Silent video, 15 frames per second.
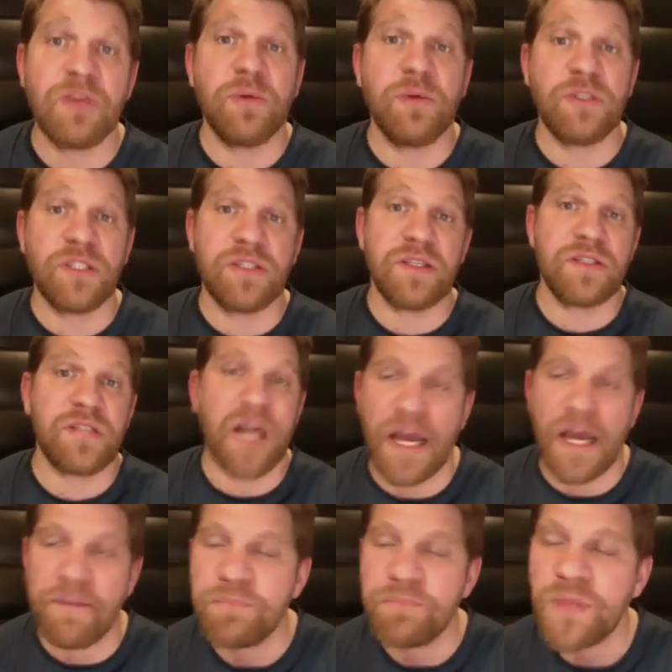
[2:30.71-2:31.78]
which at the
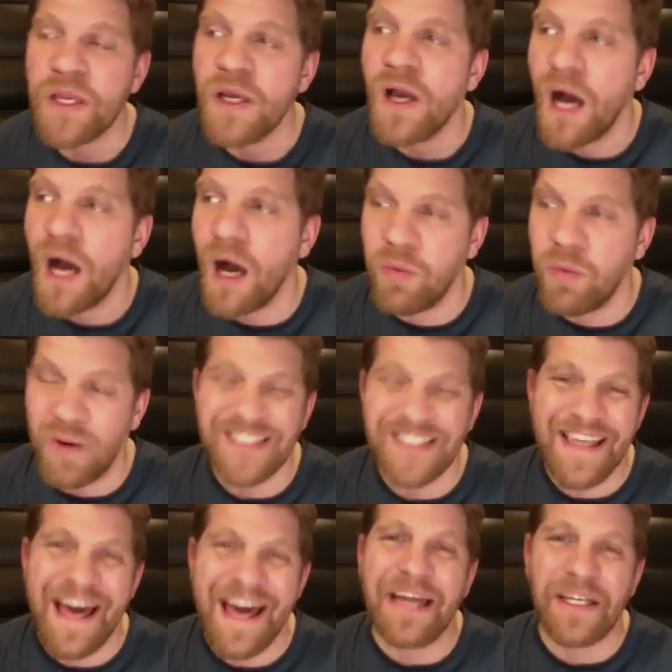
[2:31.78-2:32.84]
time was
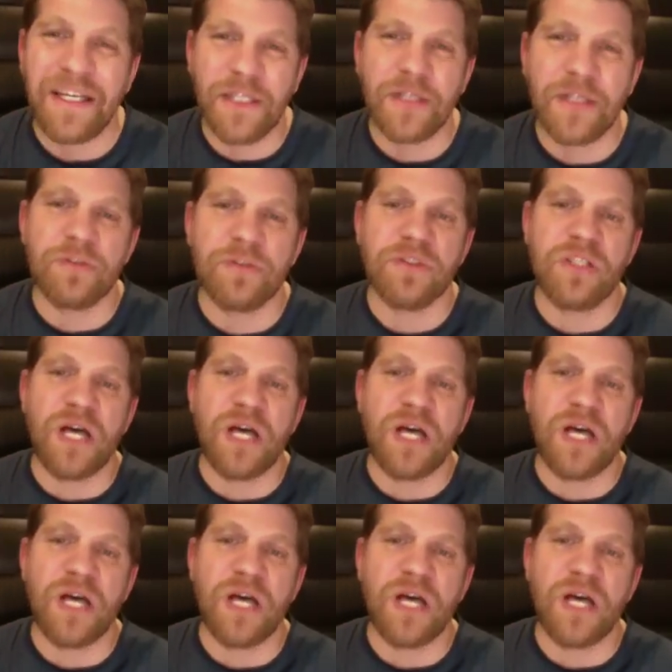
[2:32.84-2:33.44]
that year's